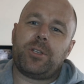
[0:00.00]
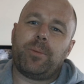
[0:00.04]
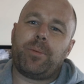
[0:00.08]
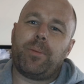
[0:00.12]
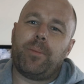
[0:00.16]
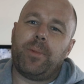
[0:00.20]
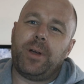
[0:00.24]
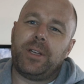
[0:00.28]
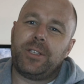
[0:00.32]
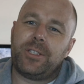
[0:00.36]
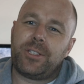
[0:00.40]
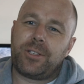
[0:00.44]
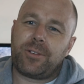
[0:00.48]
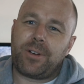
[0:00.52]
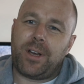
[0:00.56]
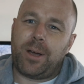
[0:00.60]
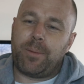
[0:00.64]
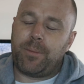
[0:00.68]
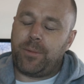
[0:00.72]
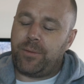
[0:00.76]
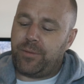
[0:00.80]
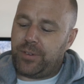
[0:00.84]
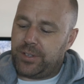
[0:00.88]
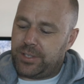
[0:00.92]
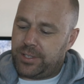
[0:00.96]
up on my Instagram
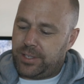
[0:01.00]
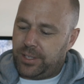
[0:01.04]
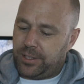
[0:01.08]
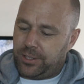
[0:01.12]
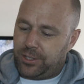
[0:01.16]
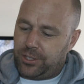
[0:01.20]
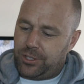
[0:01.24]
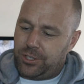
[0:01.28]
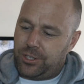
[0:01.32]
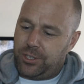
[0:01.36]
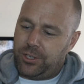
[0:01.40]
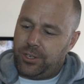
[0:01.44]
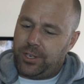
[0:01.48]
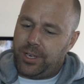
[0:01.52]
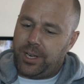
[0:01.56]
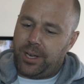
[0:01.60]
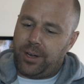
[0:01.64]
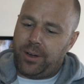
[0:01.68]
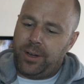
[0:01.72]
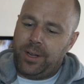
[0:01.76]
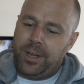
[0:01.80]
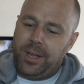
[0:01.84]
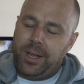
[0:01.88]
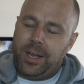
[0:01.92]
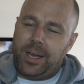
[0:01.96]
of visiting the
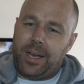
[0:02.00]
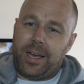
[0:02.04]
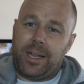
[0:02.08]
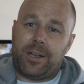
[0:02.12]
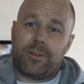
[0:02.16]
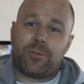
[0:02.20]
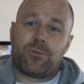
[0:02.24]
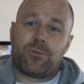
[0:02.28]
studio, and I